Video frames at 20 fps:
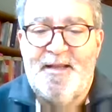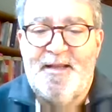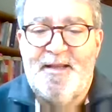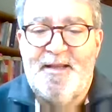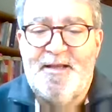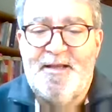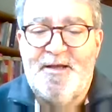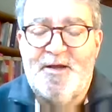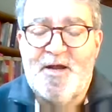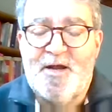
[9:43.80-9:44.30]

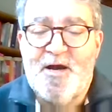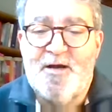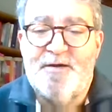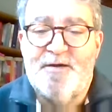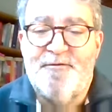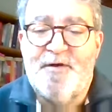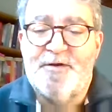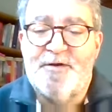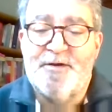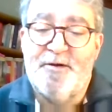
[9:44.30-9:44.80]
you're kind of
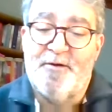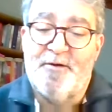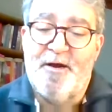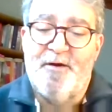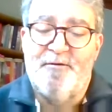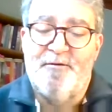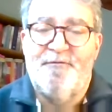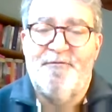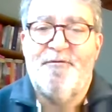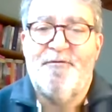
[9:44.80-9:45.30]
on your
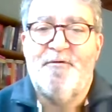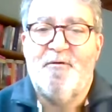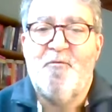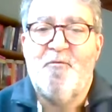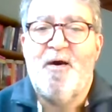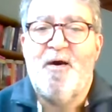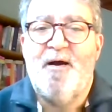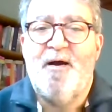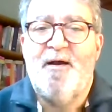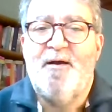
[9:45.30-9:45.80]
own for a
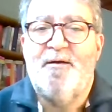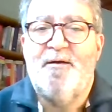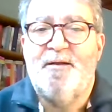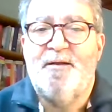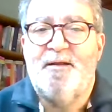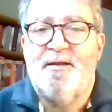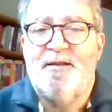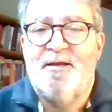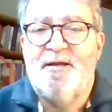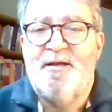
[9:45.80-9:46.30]
while,
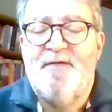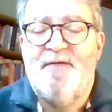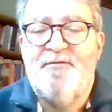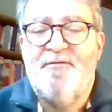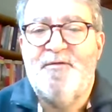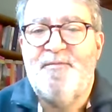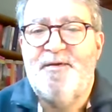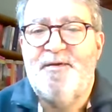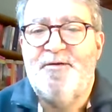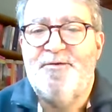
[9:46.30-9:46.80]
that you have
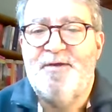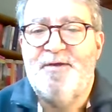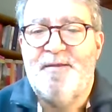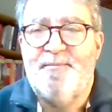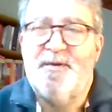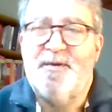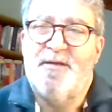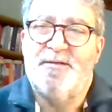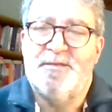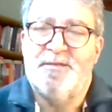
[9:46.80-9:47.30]
to build up
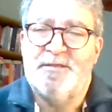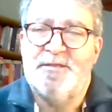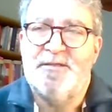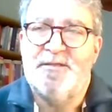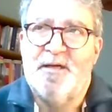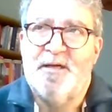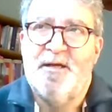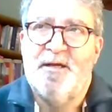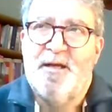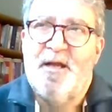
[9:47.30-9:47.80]

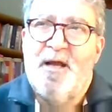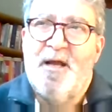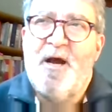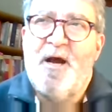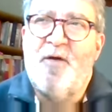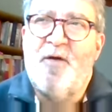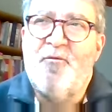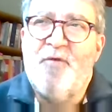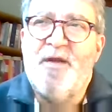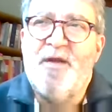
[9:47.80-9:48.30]

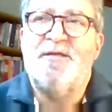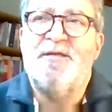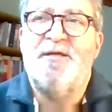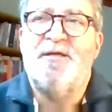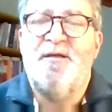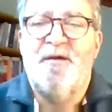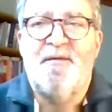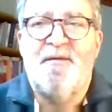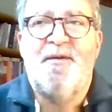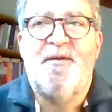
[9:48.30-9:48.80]
a
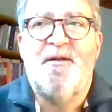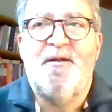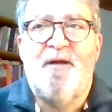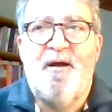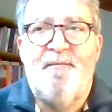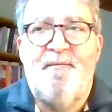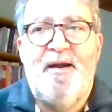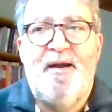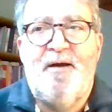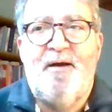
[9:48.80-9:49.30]
reasonable
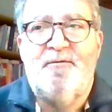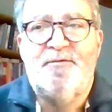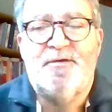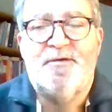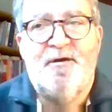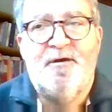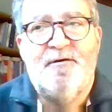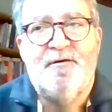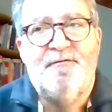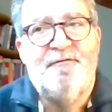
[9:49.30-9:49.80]
amount
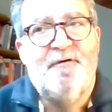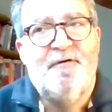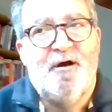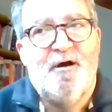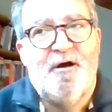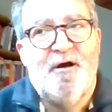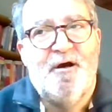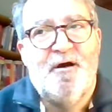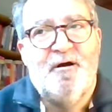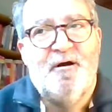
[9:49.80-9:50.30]
of
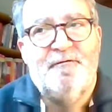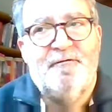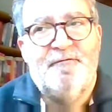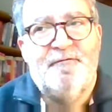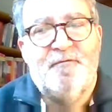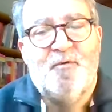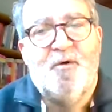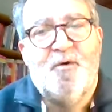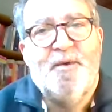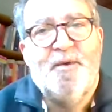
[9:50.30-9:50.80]

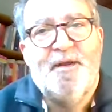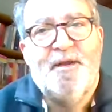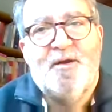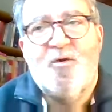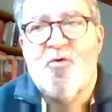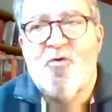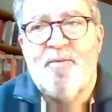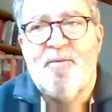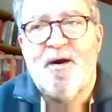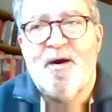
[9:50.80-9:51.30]
what we
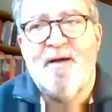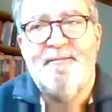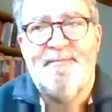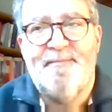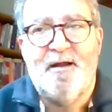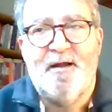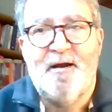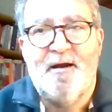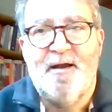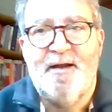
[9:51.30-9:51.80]
call
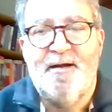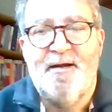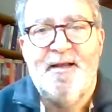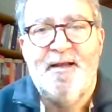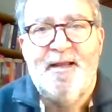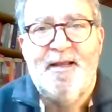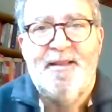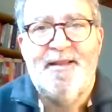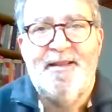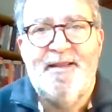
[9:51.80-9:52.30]
pipeline,
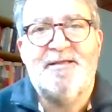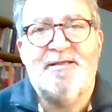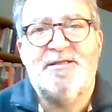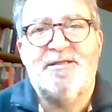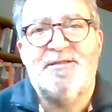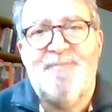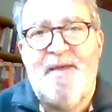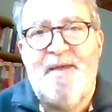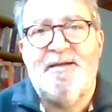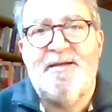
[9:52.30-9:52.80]
the
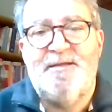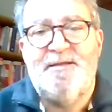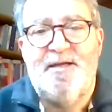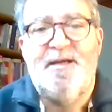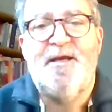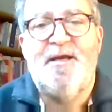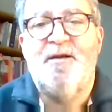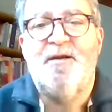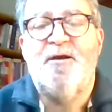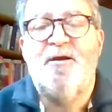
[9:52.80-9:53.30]
expected
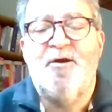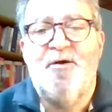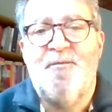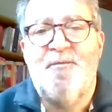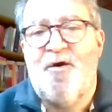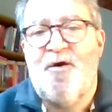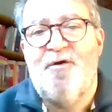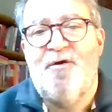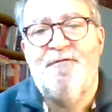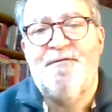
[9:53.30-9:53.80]
income
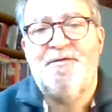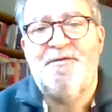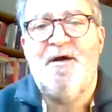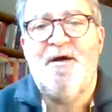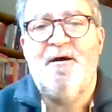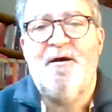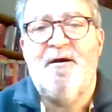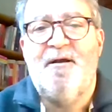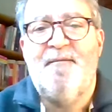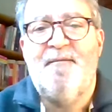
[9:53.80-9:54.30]
over
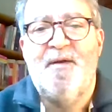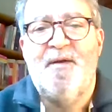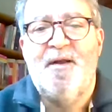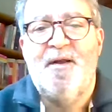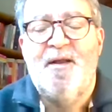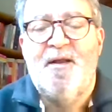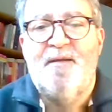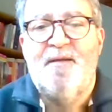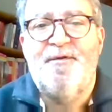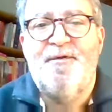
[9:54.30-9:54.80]
time,
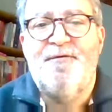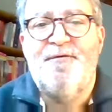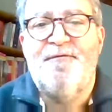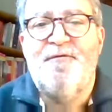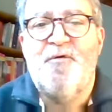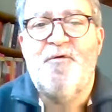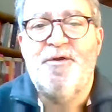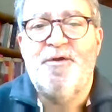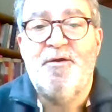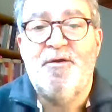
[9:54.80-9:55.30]

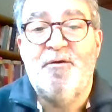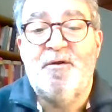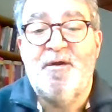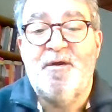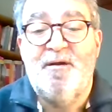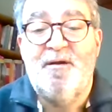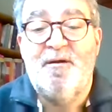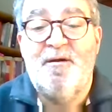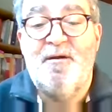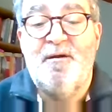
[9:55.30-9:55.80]
before you
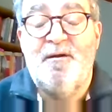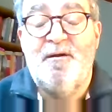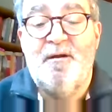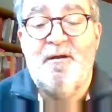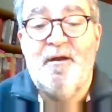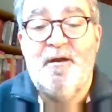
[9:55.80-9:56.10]
can